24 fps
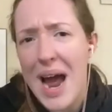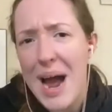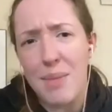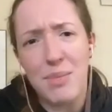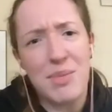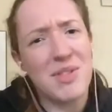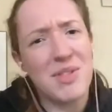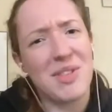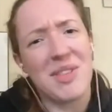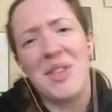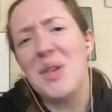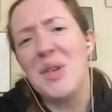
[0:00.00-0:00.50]

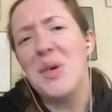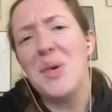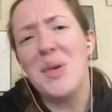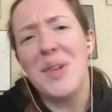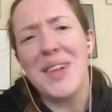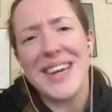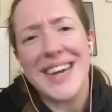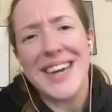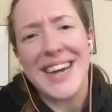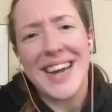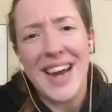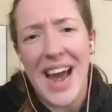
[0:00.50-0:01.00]

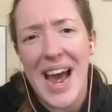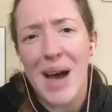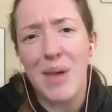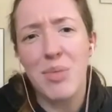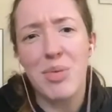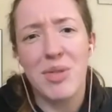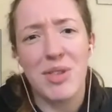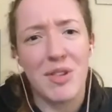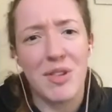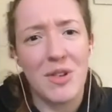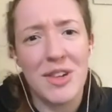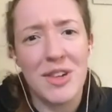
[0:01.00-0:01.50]
absolutely.
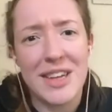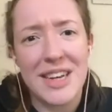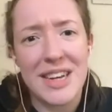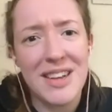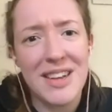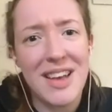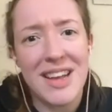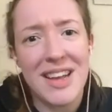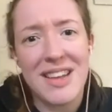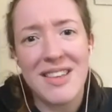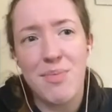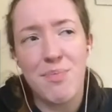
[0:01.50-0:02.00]
Absolutely.
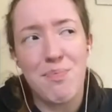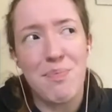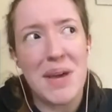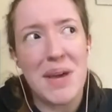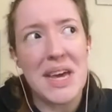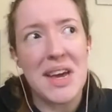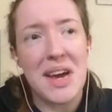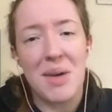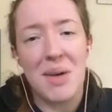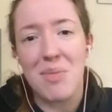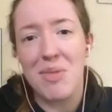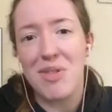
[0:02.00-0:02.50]
It's
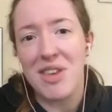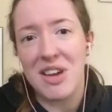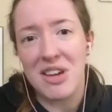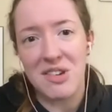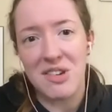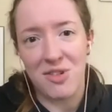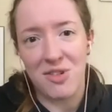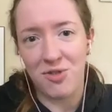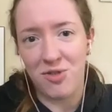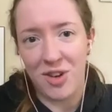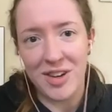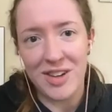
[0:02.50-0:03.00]
become such
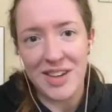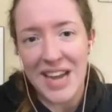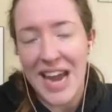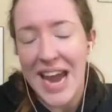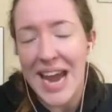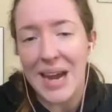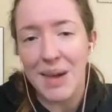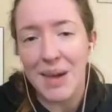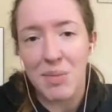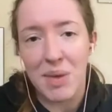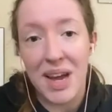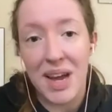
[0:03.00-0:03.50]
a fun
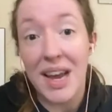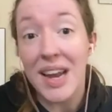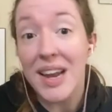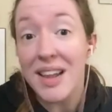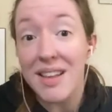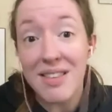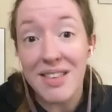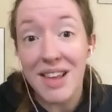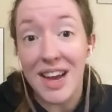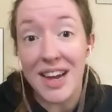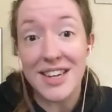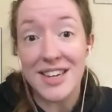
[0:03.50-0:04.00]
game. And
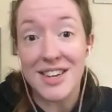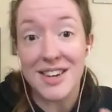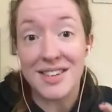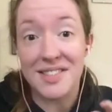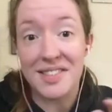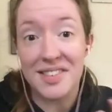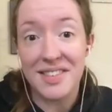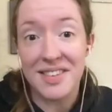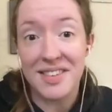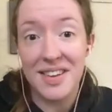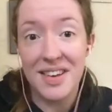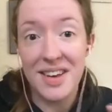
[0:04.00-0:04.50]
it's not
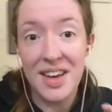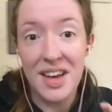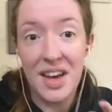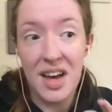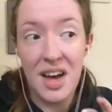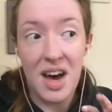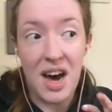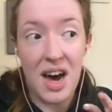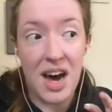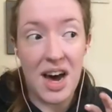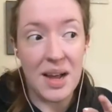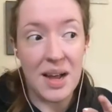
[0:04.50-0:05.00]
just
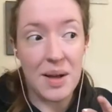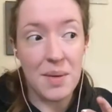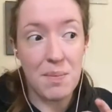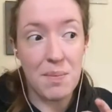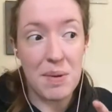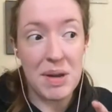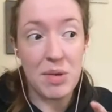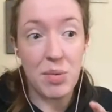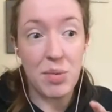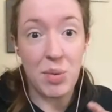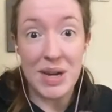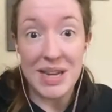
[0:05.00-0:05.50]

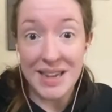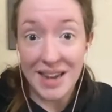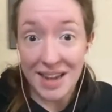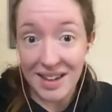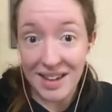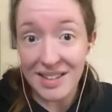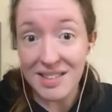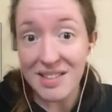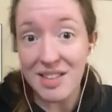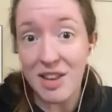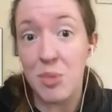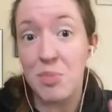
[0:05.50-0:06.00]
between
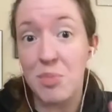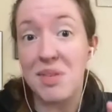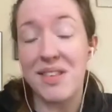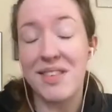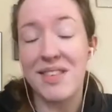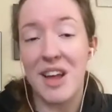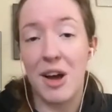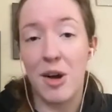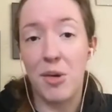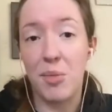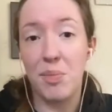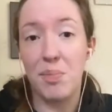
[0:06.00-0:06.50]
telescopes,
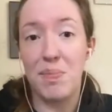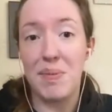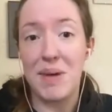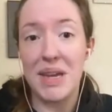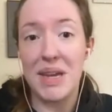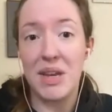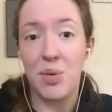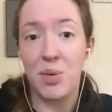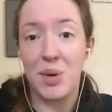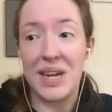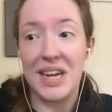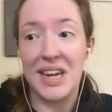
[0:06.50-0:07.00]
it's now
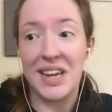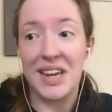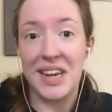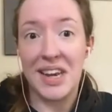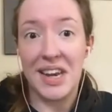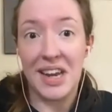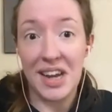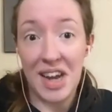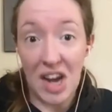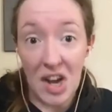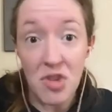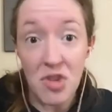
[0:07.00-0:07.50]

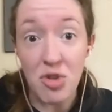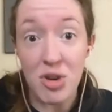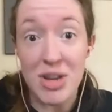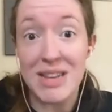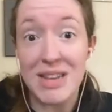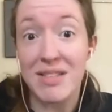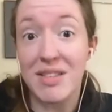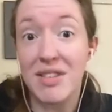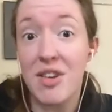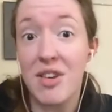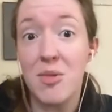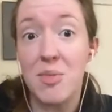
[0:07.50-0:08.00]
between
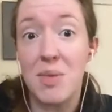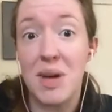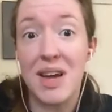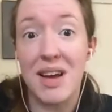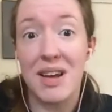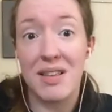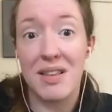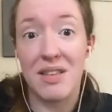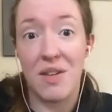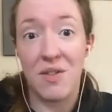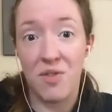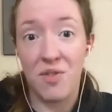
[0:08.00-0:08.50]
countries too,
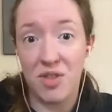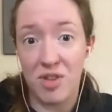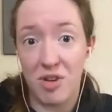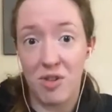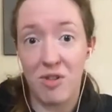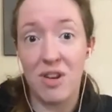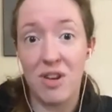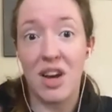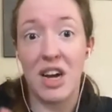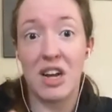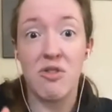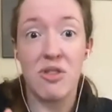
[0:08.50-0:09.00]
because if
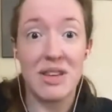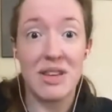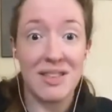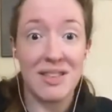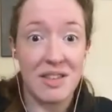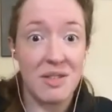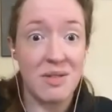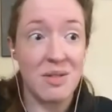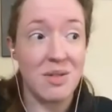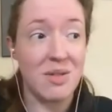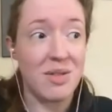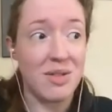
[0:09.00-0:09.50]
certain countries
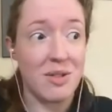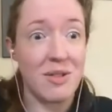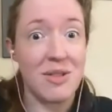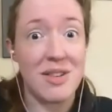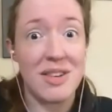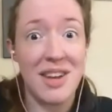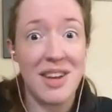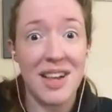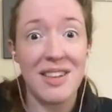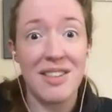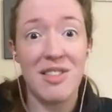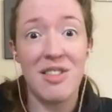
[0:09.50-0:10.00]
use certain
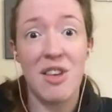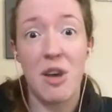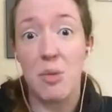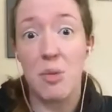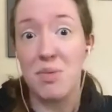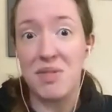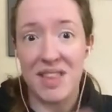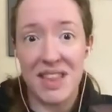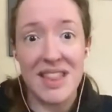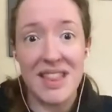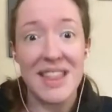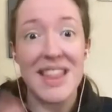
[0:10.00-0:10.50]

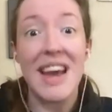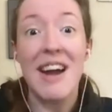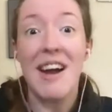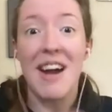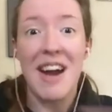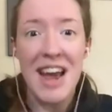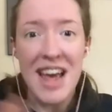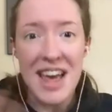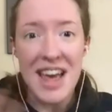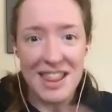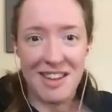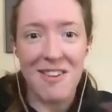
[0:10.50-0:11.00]
telescopes, then
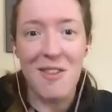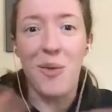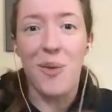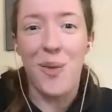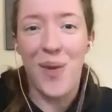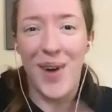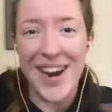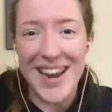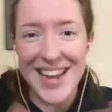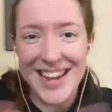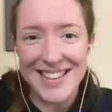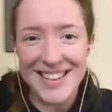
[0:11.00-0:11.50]
they're
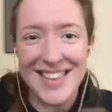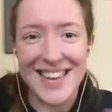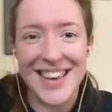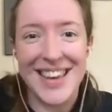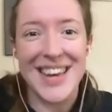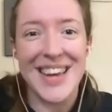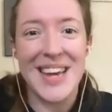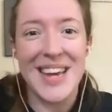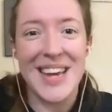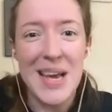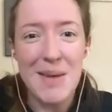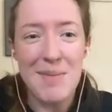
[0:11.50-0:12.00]
wanting
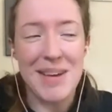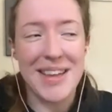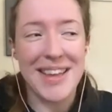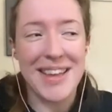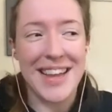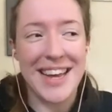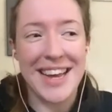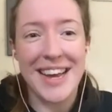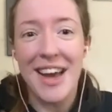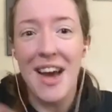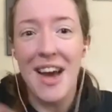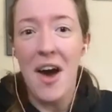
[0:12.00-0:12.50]
to be
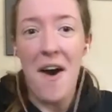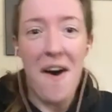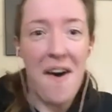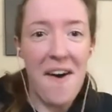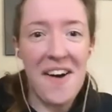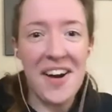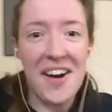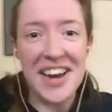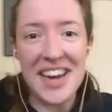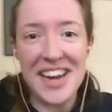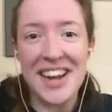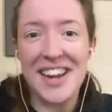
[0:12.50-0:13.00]
like,
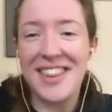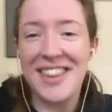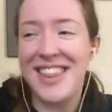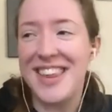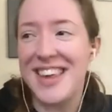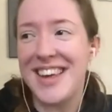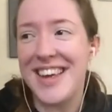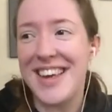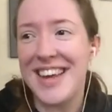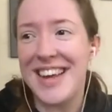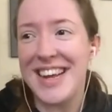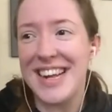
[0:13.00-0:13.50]
oh yeah,
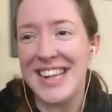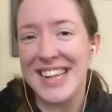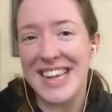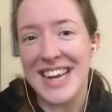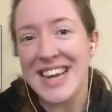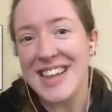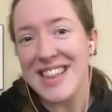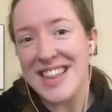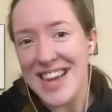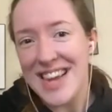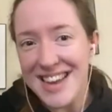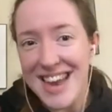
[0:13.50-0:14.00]
the
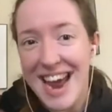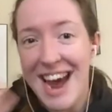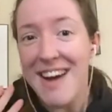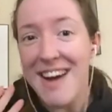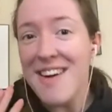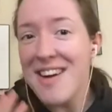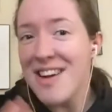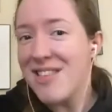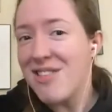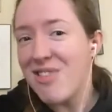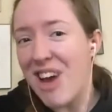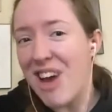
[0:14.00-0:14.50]

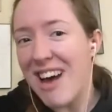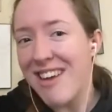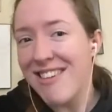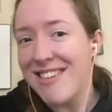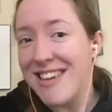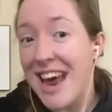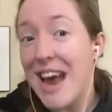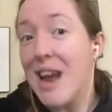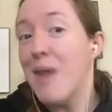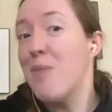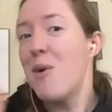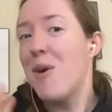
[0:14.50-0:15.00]
Italians found
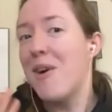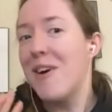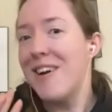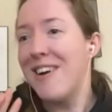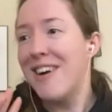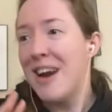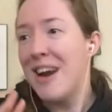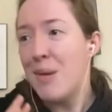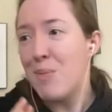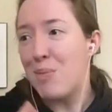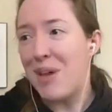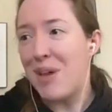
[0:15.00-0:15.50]
10
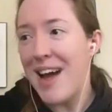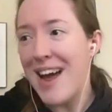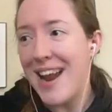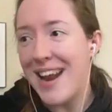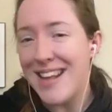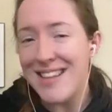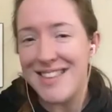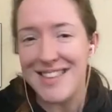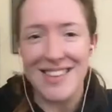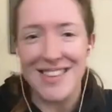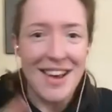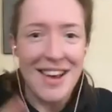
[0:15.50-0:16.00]
more
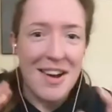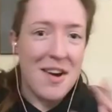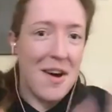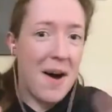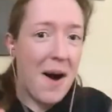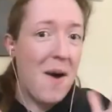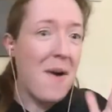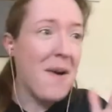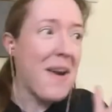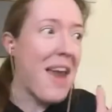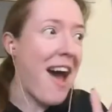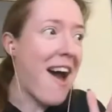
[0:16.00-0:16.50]
planets.
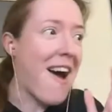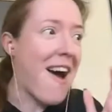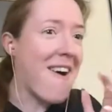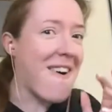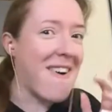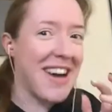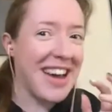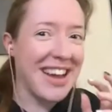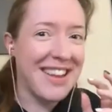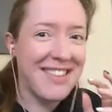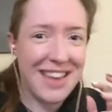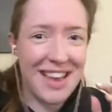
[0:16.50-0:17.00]
Oh
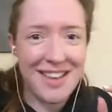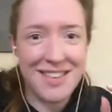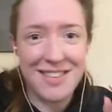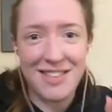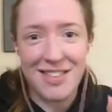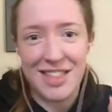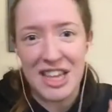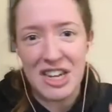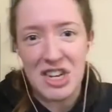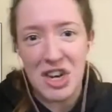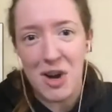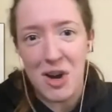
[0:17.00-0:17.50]
no,
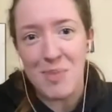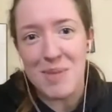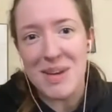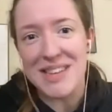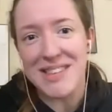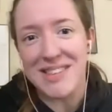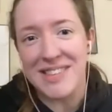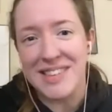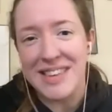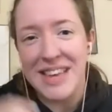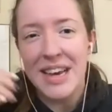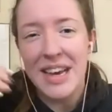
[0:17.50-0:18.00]
says the
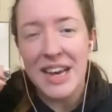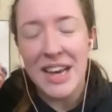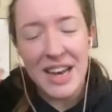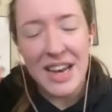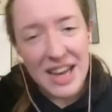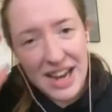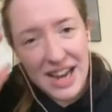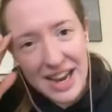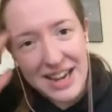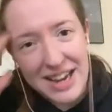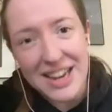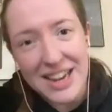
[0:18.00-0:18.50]
Germans.
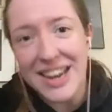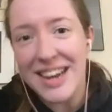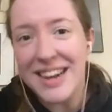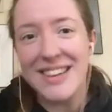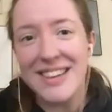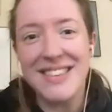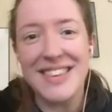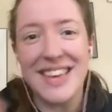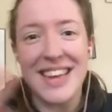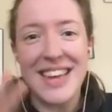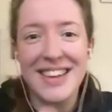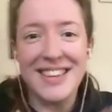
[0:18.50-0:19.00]
And
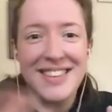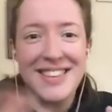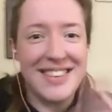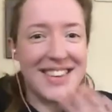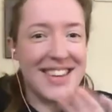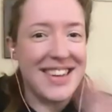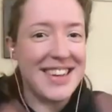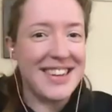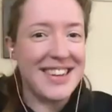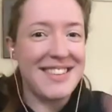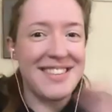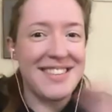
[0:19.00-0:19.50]
it's
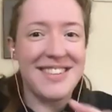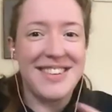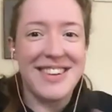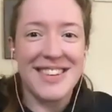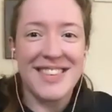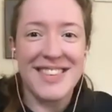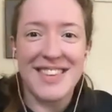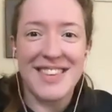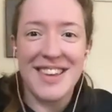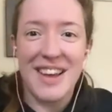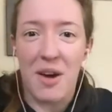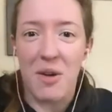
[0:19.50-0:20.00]

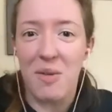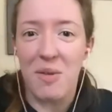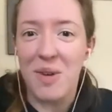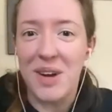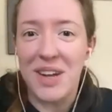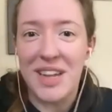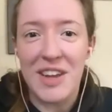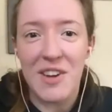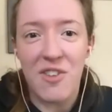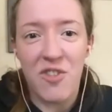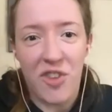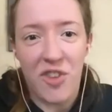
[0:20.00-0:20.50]
just a
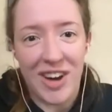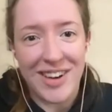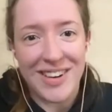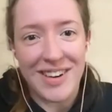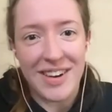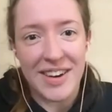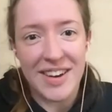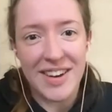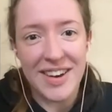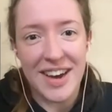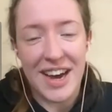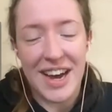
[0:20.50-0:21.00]
really
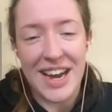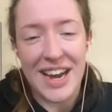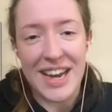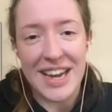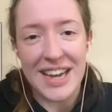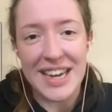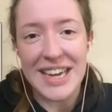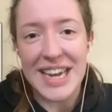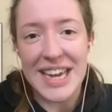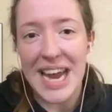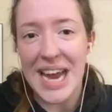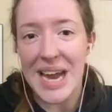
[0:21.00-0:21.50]
fun
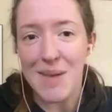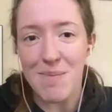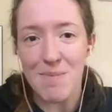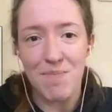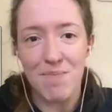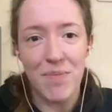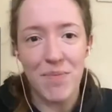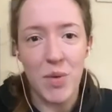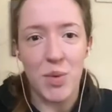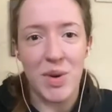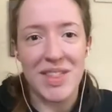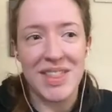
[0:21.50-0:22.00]
game
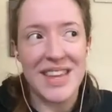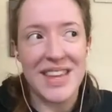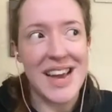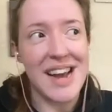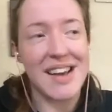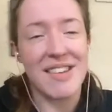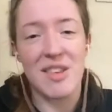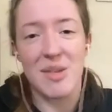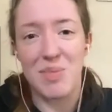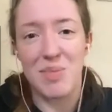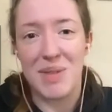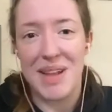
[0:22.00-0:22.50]
with the
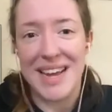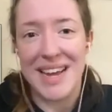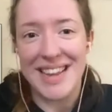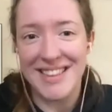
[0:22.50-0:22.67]
exoplanetary